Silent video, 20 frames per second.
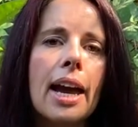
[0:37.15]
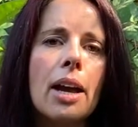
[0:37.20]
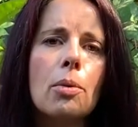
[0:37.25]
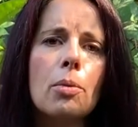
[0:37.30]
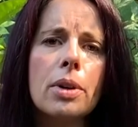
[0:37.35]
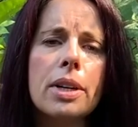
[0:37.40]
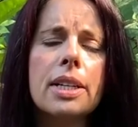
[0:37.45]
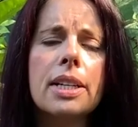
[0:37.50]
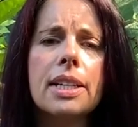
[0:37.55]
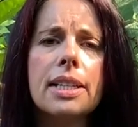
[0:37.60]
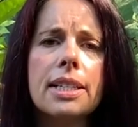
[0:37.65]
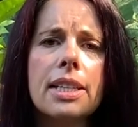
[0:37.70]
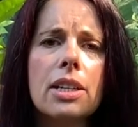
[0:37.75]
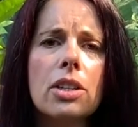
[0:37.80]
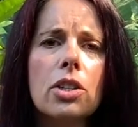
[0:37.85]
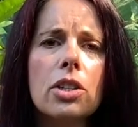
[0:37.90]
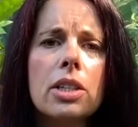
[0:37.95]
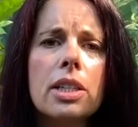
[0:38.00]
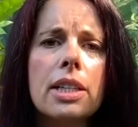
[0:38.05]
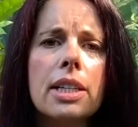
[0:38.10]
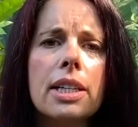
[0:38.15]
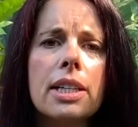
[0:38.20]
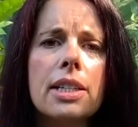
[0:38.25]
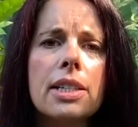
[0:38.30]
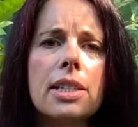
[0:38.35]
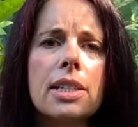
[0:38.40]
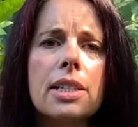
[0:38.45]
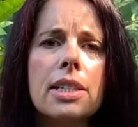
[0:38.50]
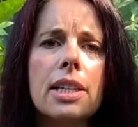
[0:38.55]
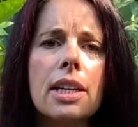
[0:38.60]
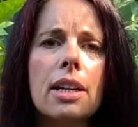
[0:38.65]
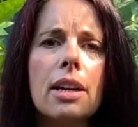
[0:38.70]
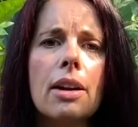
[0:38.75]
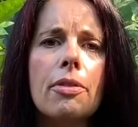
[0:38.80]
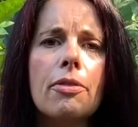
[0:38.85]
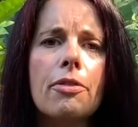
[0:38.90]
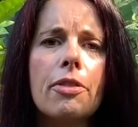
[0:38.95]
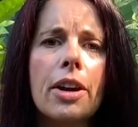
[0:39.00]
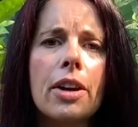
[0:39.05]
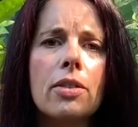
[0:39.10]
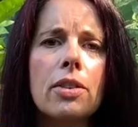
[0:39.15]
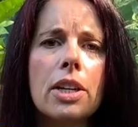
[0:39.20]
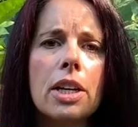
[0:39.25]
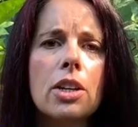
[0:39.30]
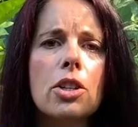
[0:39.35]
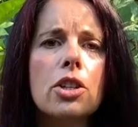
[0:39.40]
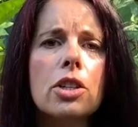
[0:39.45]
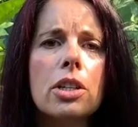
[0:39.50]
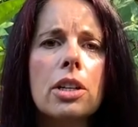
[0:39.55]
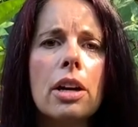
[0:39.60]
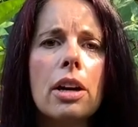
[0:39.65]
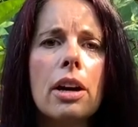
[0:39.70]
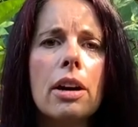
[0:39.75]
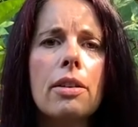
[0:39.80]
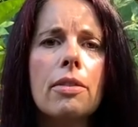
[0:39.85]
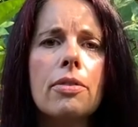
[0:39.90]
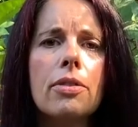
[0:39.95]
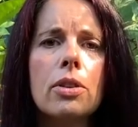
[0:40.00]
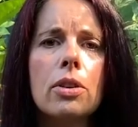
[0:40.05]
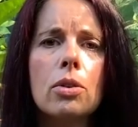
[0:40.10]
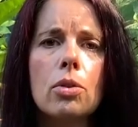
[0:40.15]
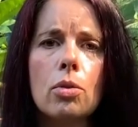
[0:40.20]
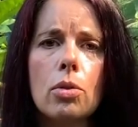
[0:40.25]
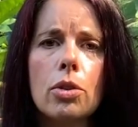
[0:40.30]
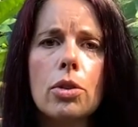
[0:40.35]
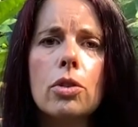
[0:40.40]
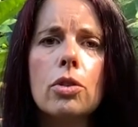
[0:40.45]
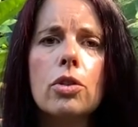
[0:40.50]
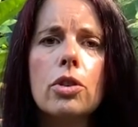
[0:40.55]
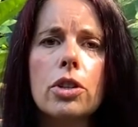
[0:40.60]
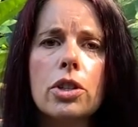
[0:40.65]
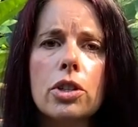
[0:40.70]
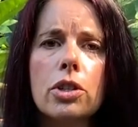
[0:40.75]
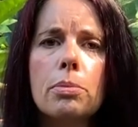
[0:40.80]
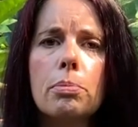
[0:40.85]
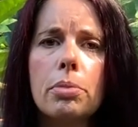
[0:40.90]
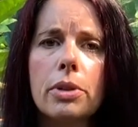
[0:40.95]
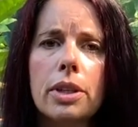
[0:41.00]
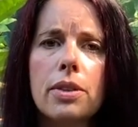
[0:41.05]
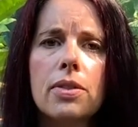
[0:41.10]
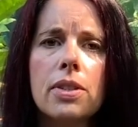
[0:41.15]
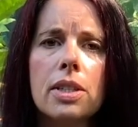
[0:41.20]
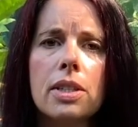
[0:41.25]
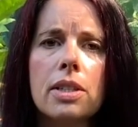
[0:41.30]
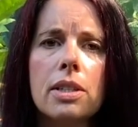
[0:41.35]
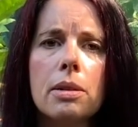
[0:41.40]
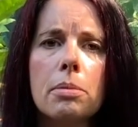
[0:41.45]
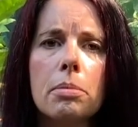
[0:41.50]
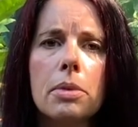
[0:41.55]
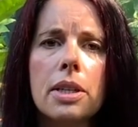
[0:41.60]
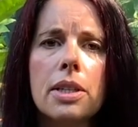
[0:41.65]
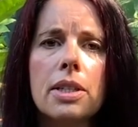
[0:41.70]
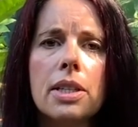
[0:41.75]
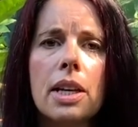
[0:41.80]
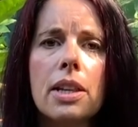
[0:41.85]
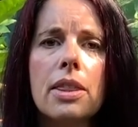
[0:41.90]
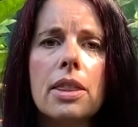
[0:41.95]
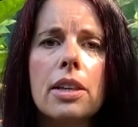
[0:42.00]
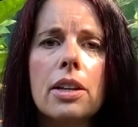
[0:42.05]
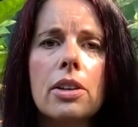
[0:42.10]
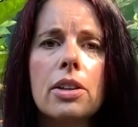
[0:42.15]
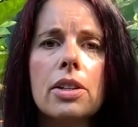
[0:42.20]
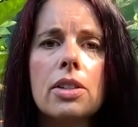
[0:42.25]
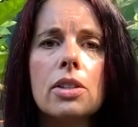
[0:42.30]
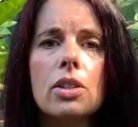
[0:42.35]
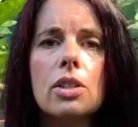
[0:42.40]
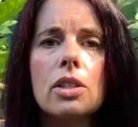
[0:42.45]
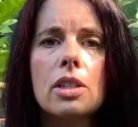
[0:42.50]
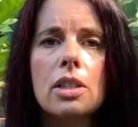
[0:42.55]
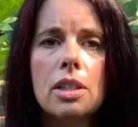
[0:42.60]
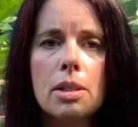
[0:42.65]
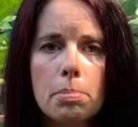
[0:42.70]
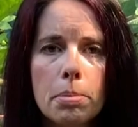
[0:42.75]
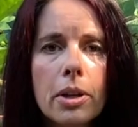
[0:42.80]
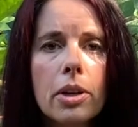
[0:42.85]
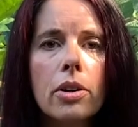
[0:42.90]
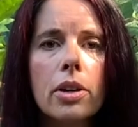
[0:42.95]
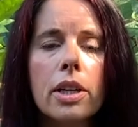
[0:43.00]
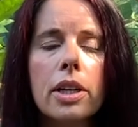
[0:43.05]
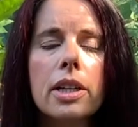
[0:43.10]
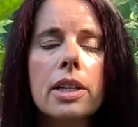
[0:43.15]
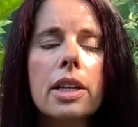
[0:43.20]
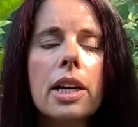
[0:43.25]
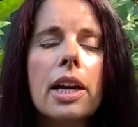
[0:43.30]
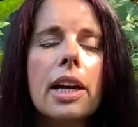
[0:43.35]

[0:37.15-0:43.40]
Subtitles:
And what it essentially is that a foundation of the Northern tradition belief system is that there is a spirit